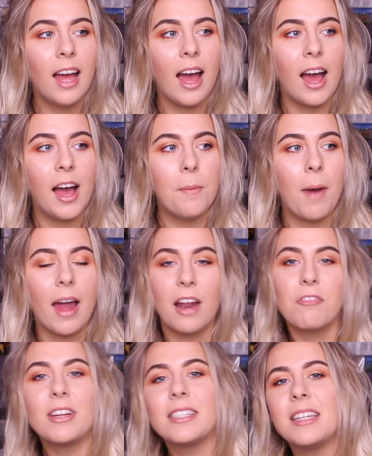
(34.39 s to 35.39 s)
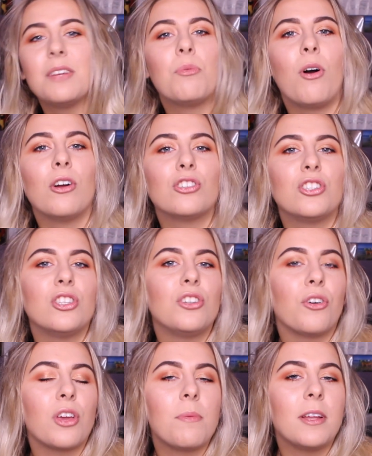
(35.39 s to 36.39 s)
And I recently watched the
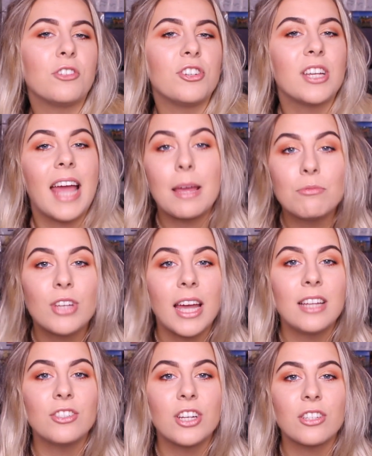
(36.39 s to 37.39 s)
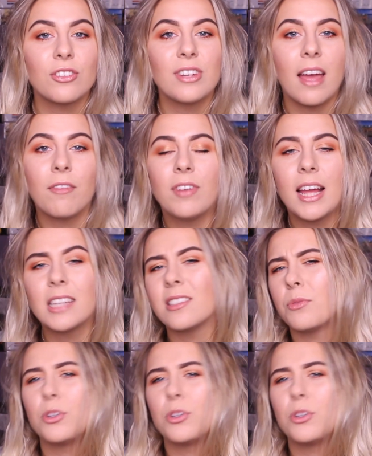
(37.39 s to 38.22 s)
documentary Game Changers on Netflix.